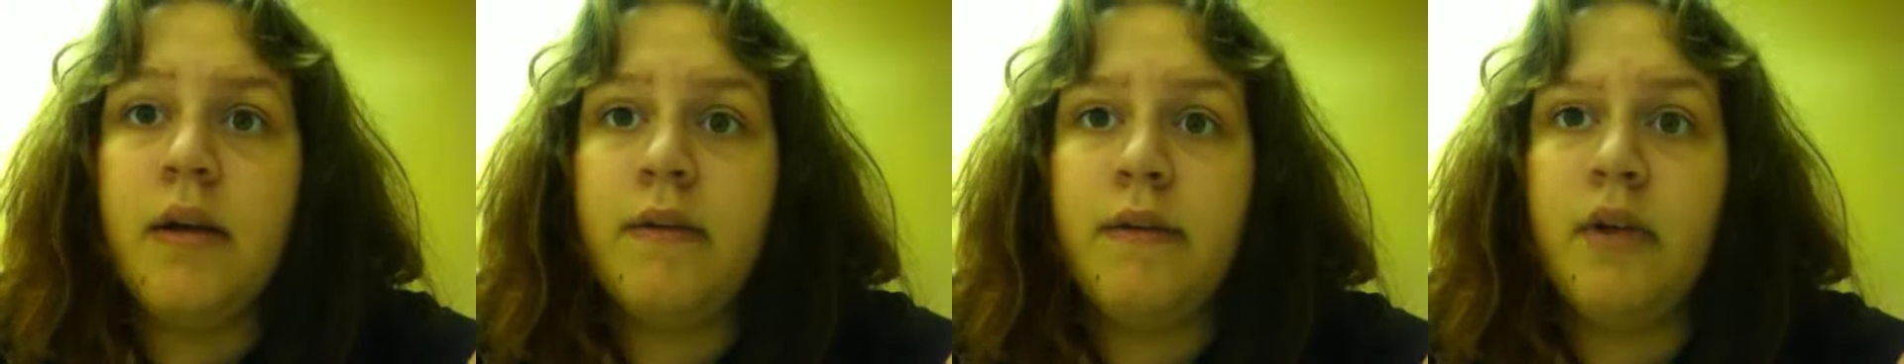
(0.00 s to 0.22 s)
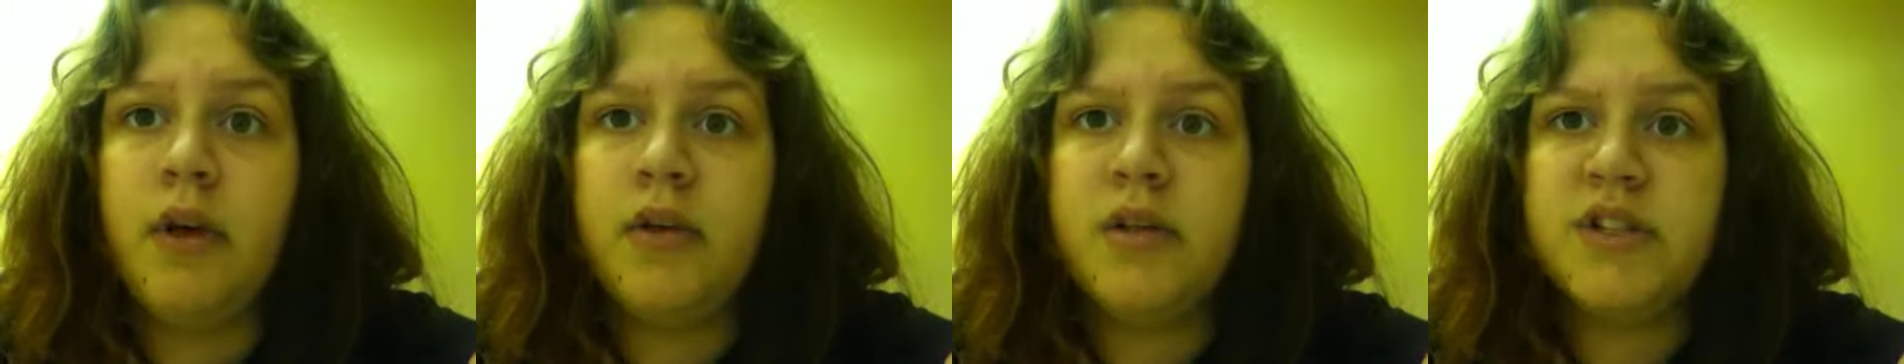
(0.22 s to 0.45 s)

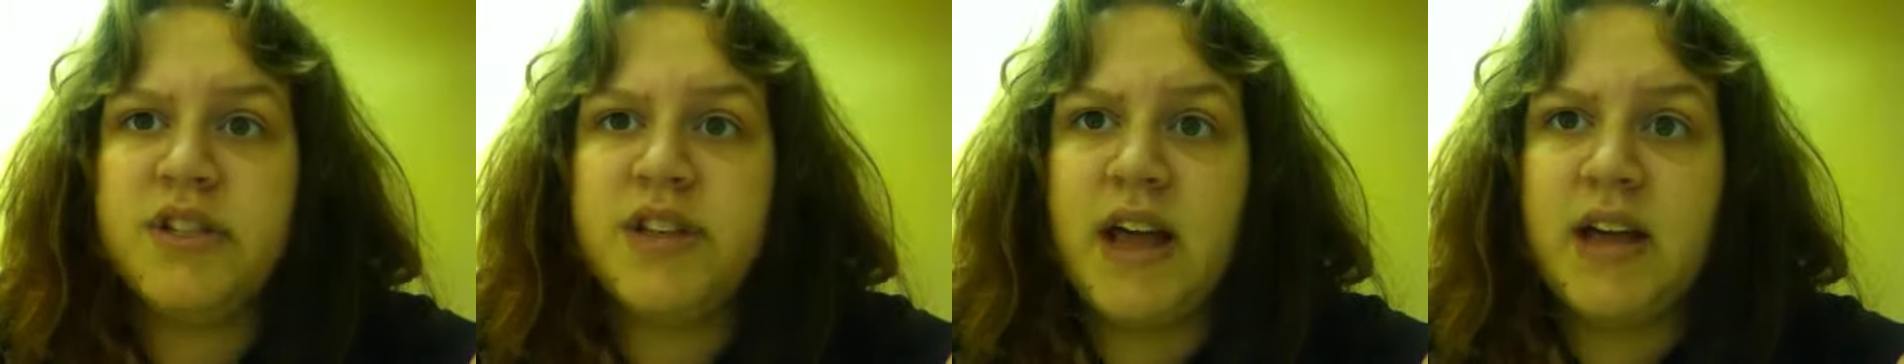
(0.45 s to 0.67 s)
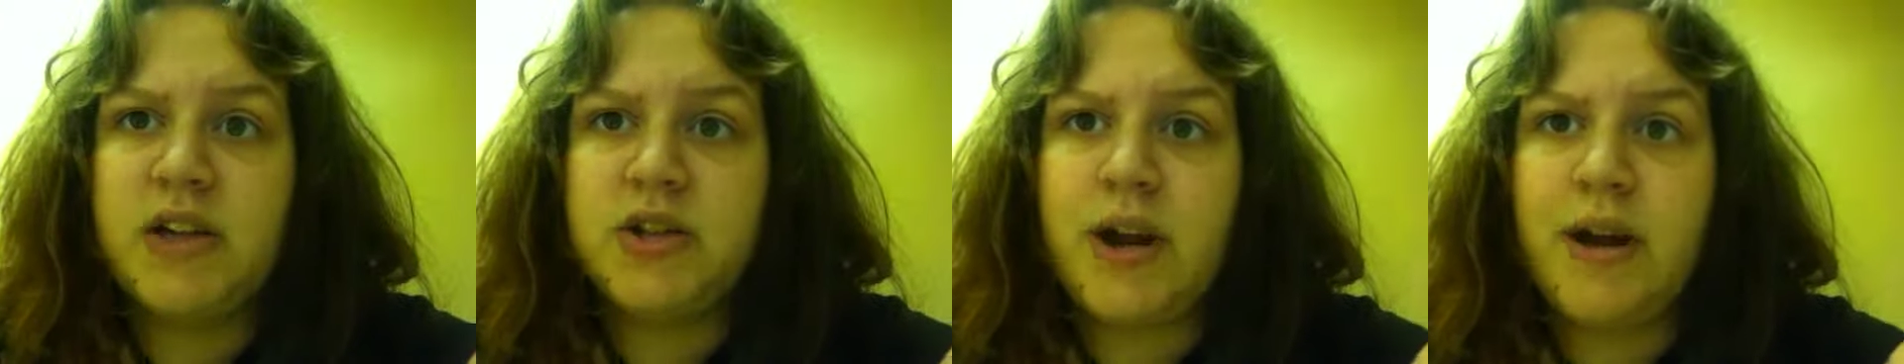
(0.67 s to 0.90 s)
flows
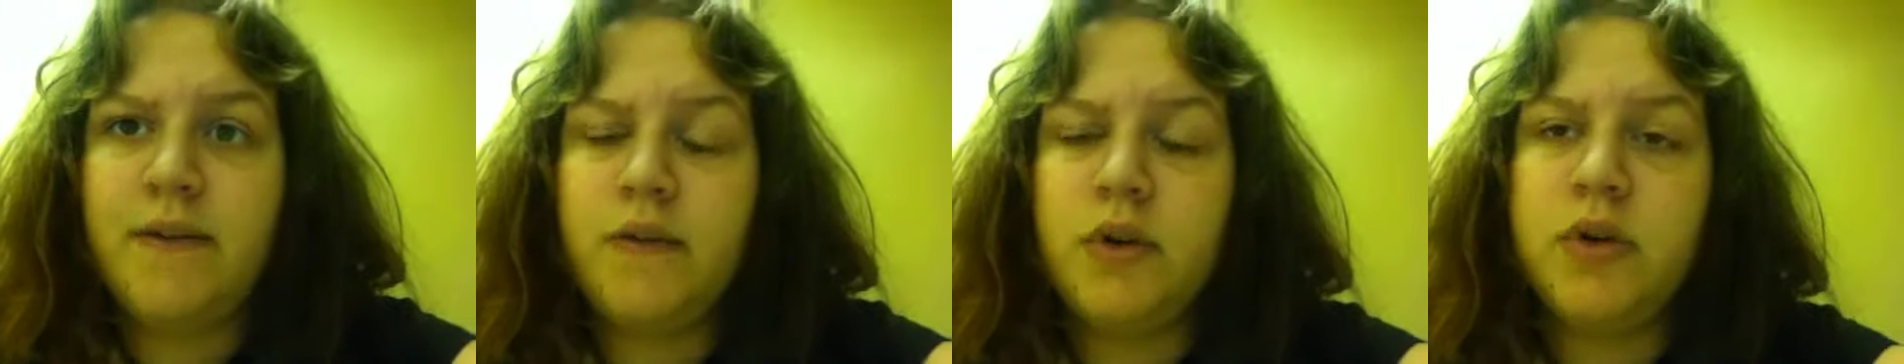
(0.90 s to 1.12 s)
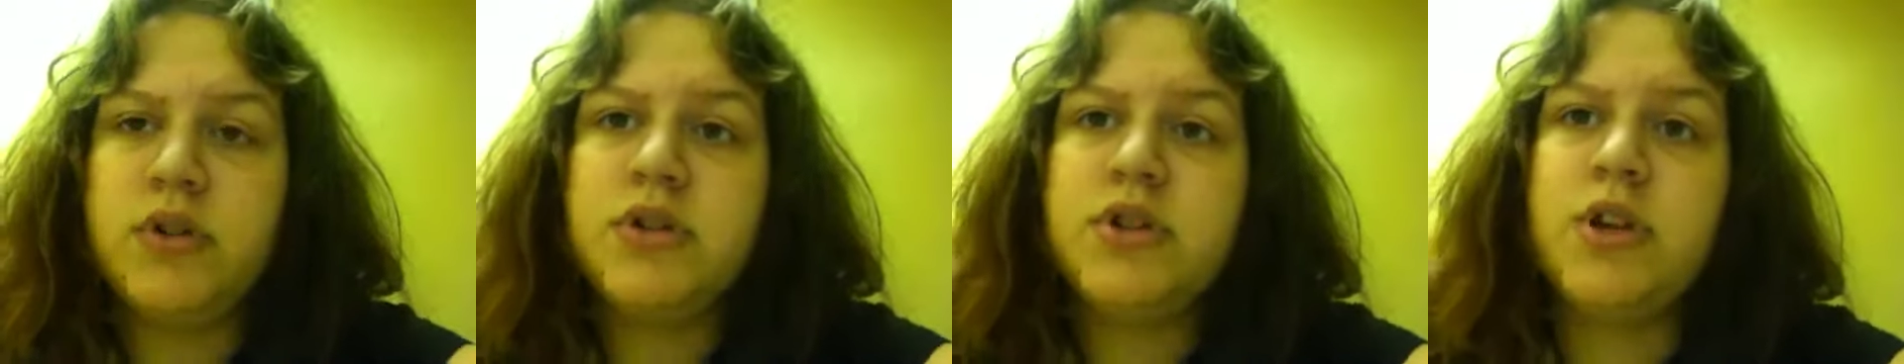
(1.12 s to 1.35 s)
that
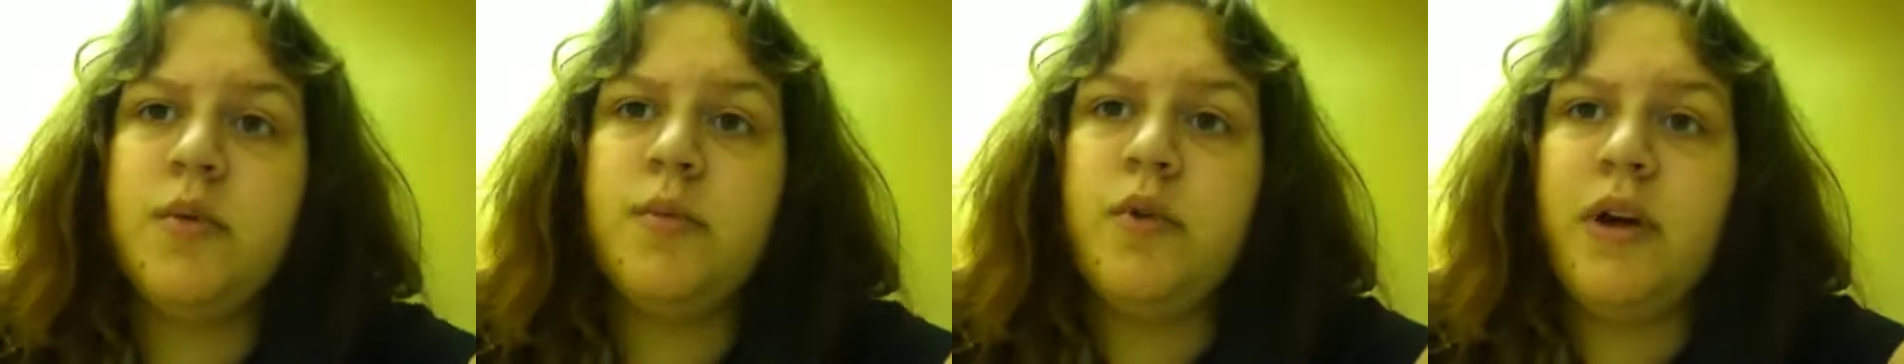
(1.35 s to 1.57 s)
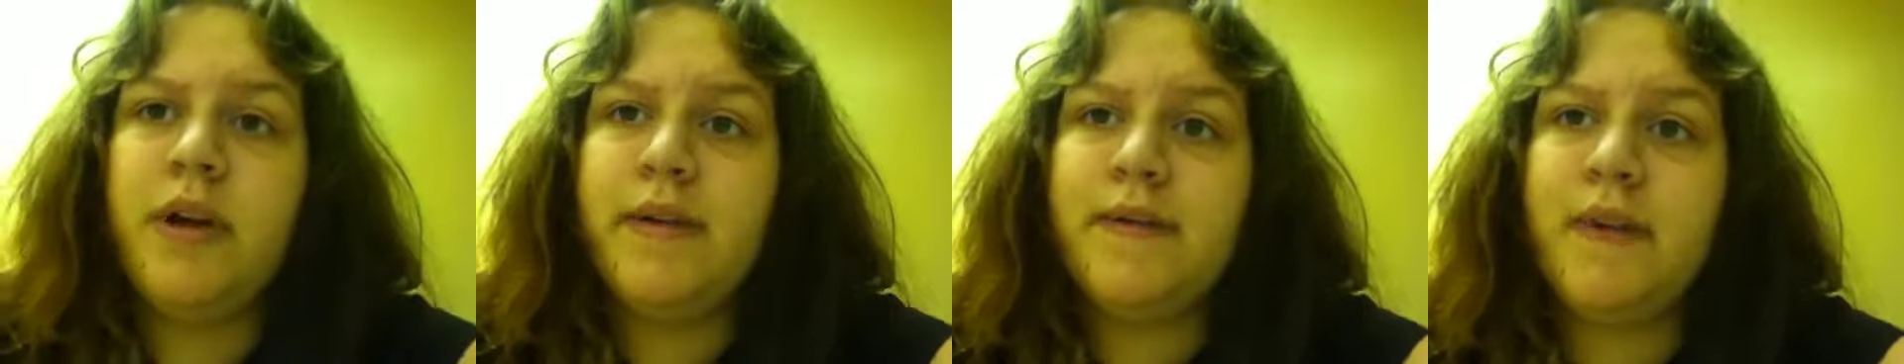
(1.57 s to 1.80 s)
traveled
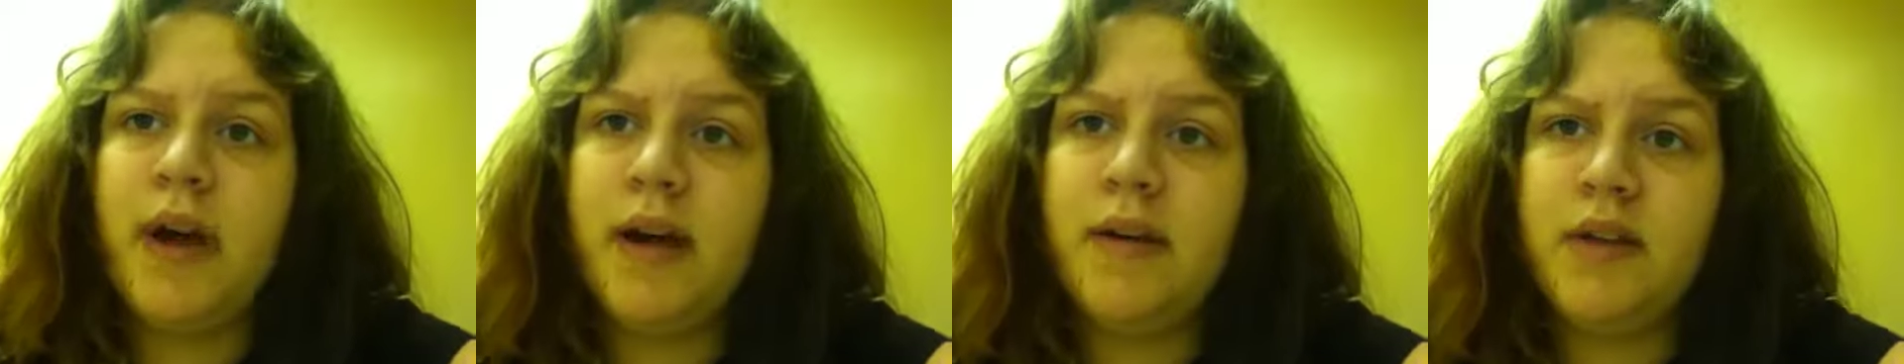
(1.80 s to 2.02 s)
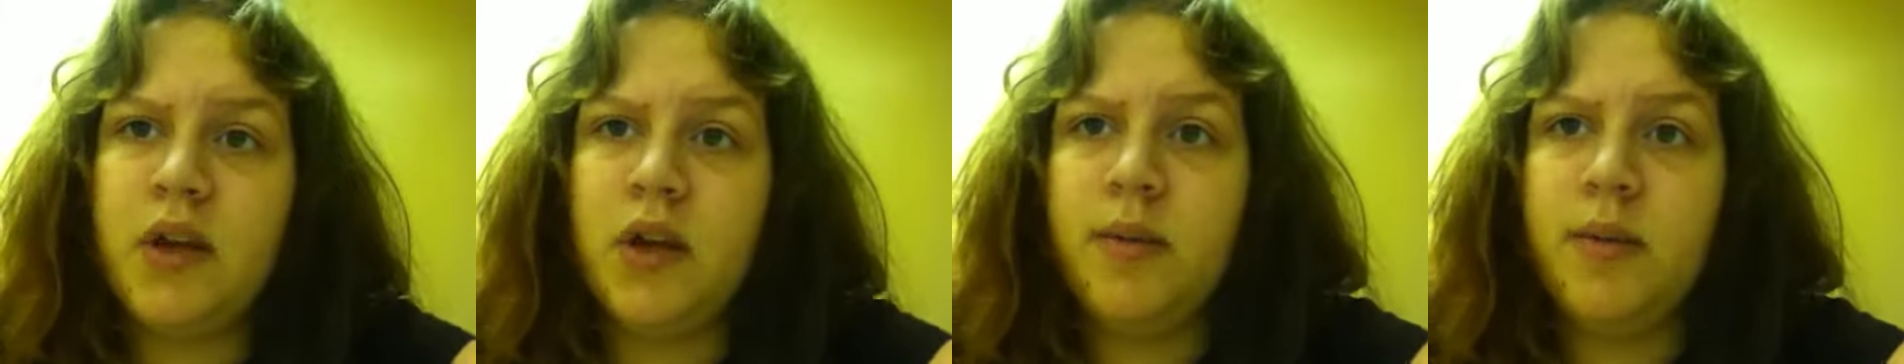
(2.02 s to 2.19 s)
2.5